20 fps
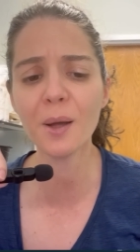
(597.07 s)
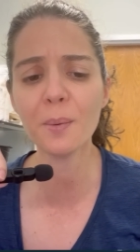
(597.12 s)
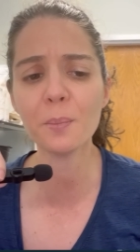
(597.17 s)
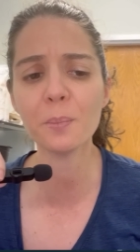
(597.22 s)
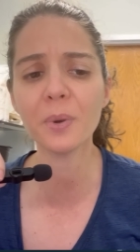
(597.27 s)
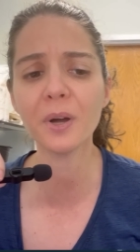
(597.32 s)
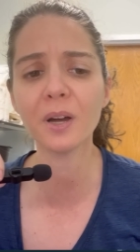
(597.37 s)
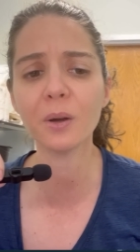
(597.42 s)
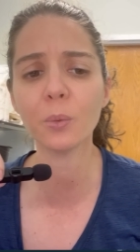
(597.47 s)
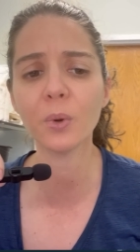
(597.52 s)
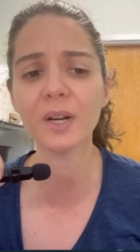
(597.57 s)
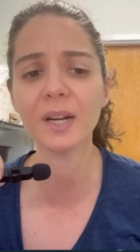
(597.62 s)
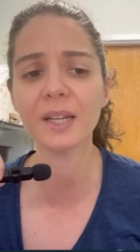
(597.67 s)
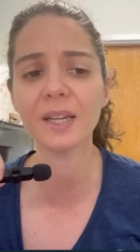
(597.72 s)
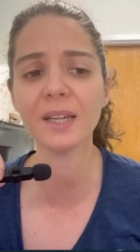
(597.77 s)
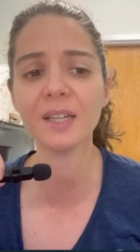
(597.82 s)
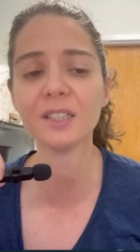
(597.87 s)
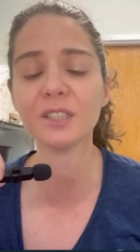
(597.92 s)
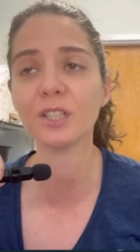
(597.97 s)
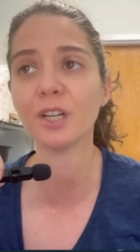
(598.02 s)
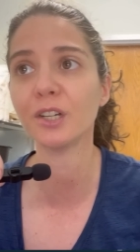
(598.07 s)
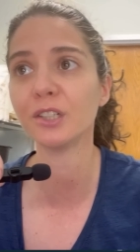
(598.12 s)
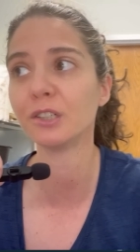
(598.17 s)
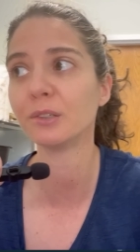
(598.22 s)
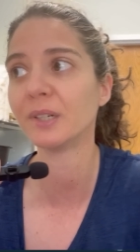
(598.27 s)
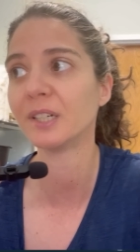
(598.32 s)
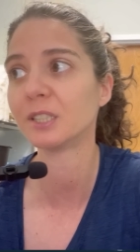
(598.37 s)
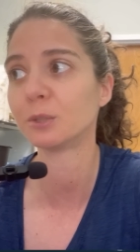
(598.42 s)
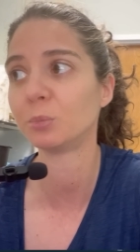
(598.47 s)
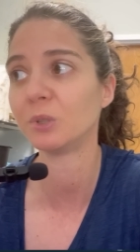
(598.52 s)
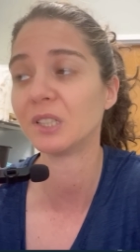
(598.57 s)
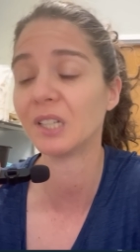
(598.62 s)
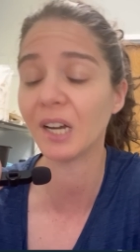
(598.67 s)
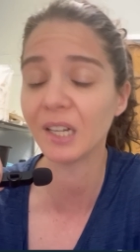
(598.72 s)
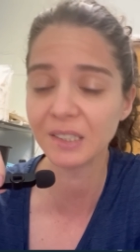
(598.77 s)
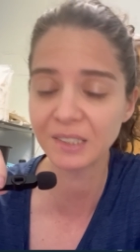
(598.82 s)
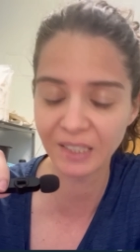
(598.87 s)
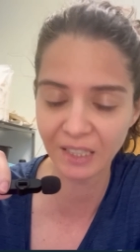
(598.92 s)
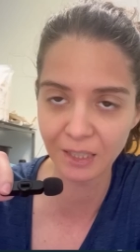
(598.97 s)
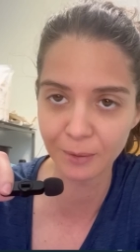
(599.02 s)
Um, but what I can tell you is
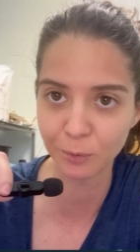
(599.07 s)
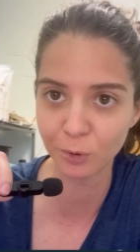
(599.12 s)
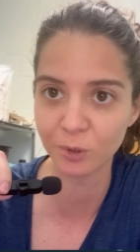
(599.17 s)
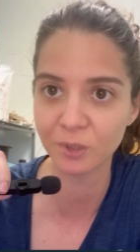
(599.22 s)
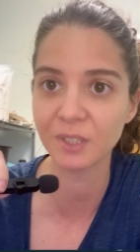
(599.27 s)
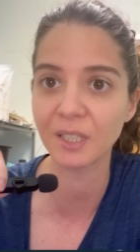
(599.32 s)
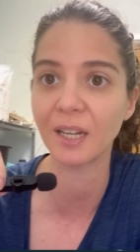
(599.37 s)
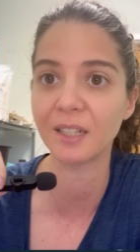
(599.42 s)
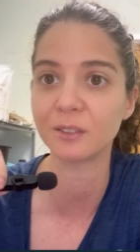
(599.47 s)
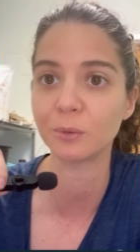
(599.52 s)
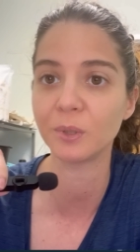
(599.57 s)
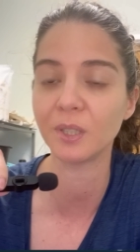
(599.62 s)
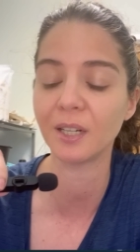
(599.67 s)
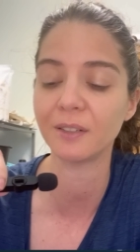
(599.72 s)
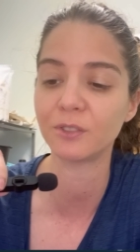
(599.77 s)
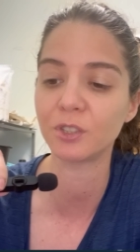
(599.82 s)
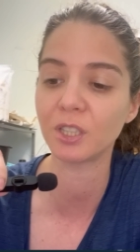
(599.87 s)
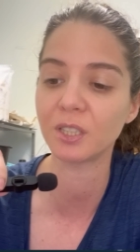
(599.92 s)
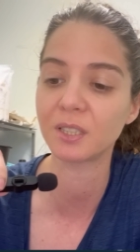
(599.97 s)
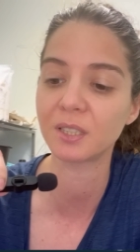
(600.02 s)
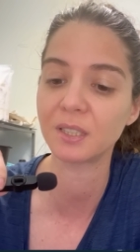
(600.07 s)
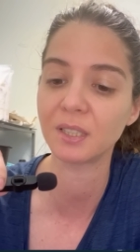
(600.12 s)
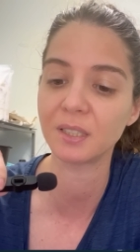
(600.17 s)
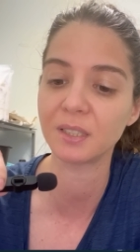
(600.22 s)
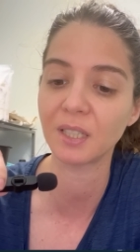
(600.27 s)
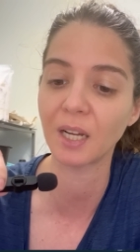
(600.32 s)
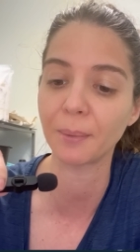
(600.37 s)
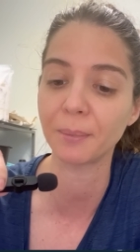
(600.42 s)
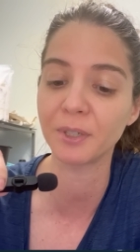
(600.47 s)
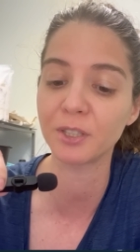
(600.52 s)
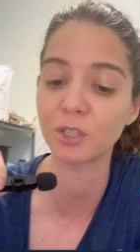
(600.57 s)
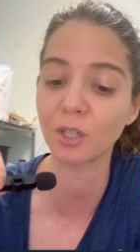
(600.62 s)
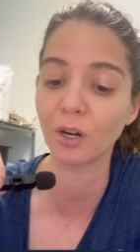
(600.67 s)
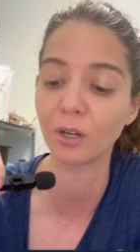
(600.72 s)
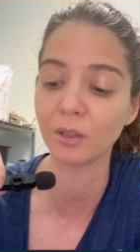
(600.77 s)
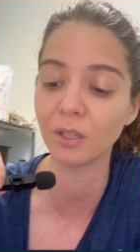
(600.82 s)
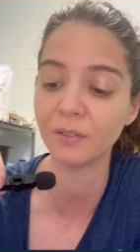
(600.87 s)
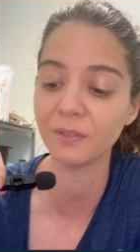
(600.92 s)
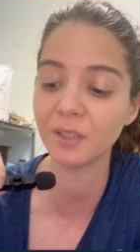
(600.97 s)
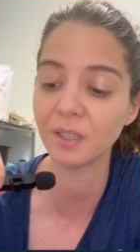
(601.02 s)
because animals, as we have just established,
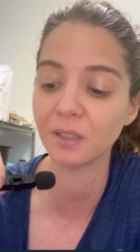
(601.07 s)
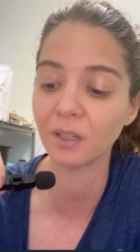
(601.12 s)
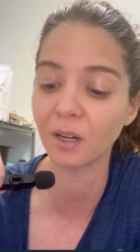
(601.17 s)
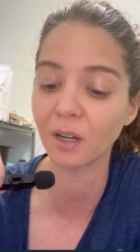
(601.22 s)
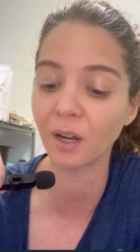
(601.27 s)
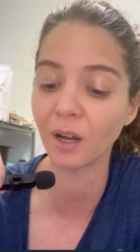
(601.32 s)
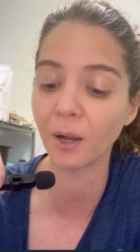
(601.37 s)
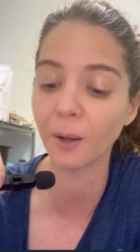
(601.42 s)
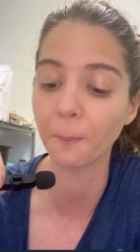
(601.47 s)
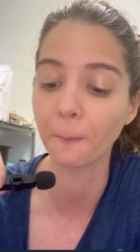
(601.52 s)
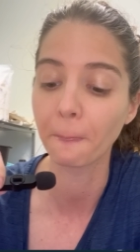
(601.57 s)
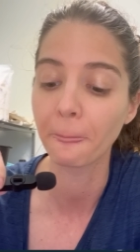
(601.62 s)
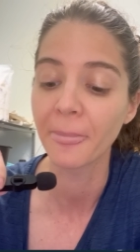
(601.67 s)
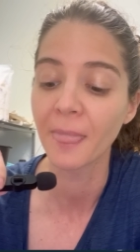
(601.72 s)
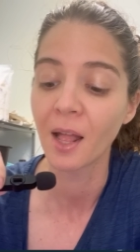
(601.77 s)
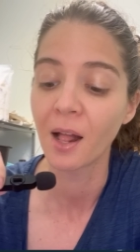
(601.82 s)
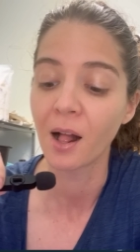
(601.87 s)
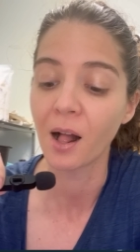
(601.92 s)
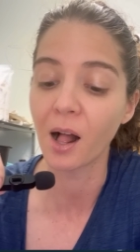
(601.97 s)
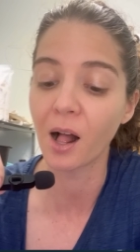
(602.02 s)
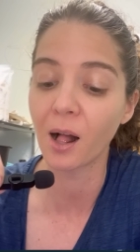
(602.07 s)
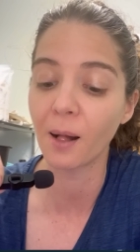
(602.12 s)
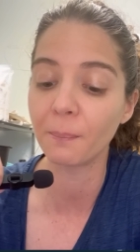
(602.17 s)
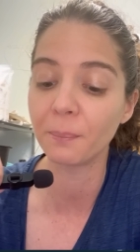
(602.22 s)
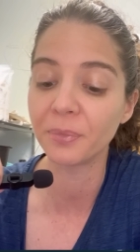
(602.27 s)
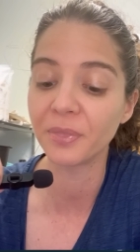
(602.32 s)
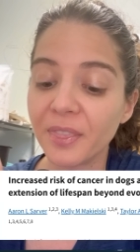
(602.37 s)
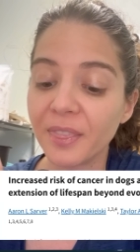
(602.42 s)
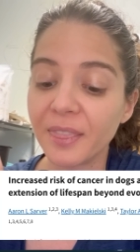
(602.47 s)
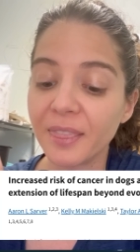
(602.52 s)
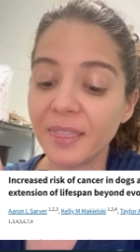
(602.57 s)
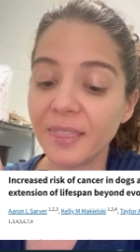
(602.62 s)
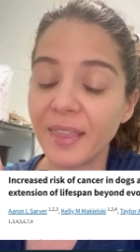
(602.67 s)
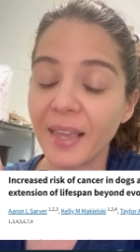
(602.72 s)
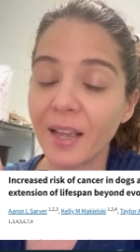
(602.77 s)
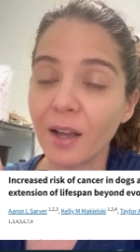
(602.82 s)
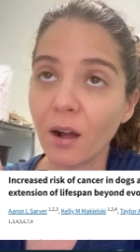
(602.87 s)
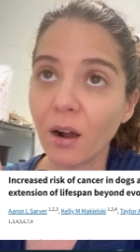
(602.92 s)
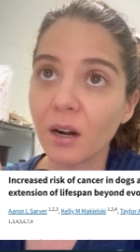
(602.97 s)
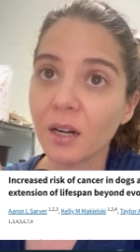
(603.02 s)
are living longer, um,
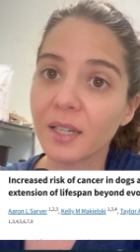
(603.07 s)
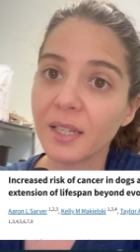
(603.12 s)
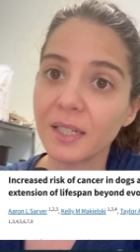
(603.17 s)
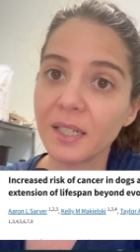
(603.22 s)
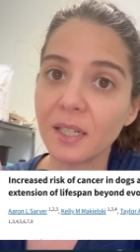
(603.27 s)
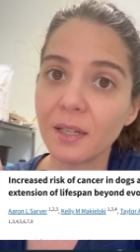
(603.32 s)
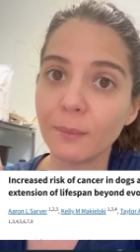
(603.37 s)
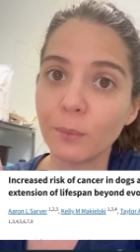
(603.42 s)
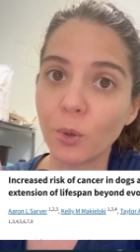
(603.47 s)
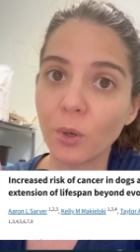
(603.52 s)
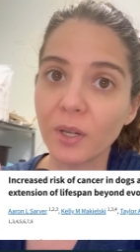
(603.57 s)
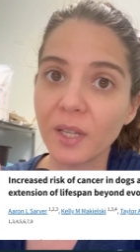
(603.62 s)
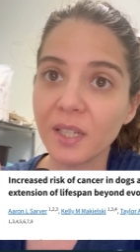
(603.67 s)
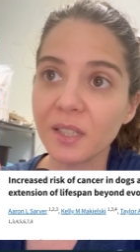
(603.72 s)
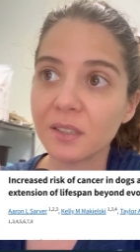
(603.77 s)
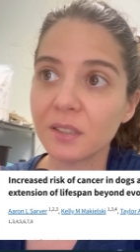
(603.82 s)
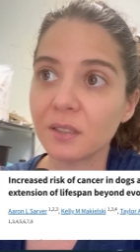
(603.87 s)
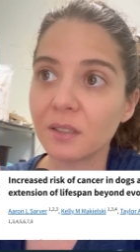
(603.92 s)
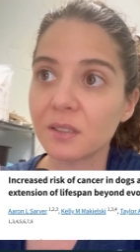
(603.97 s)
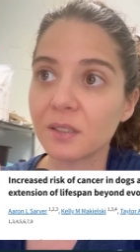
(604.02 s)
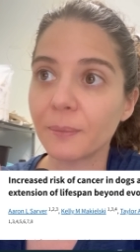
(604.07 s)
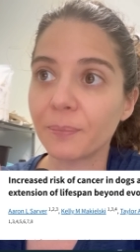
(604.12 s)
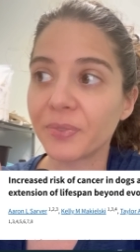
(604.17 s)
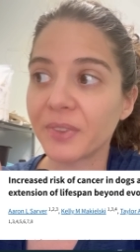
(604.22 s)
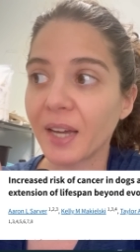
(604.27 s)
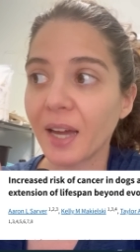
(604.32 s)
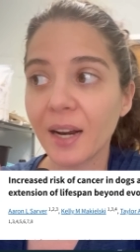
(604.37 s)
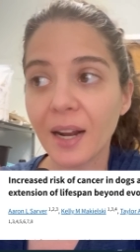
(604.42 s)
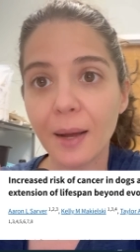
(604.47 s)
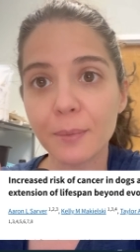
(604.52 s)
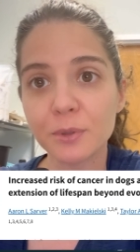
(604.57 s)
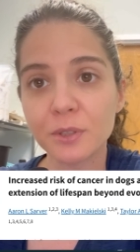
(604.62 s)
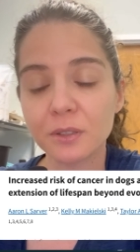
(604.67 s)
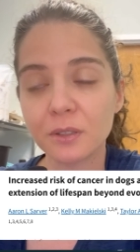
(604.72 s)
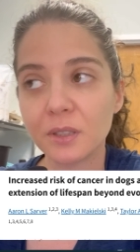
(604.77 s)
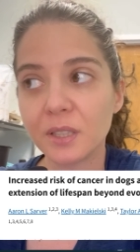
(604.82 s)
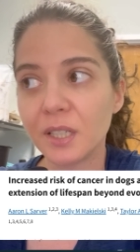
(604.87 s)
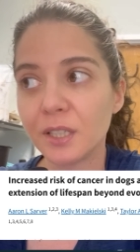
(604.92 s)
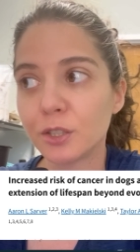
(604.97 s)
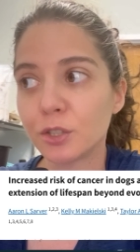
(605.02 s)
they are getting more cancers. And that
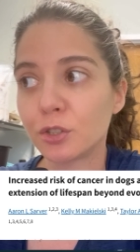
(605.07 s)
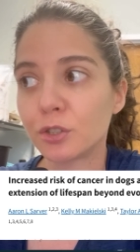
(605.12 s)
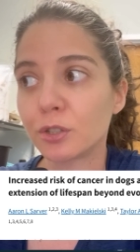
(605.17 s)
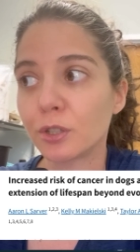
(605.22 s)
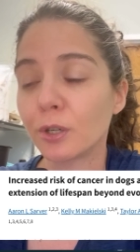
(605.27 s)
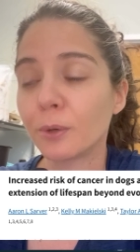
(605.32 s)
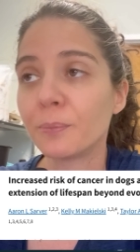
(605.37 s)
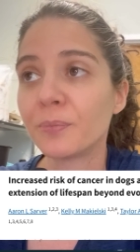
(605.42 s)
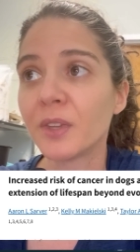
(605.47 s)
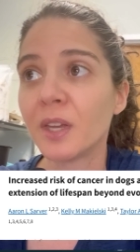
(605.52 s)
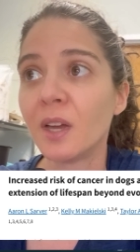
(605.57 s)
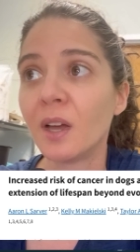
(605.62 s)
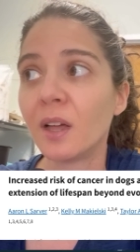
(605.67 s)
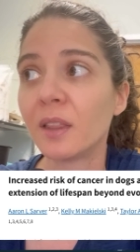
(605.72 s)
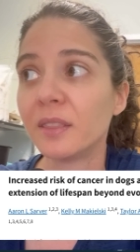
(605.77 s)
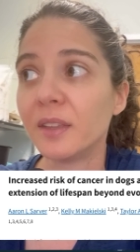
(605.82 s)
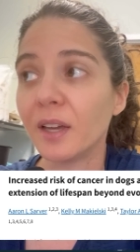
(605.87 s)
absolutely is true.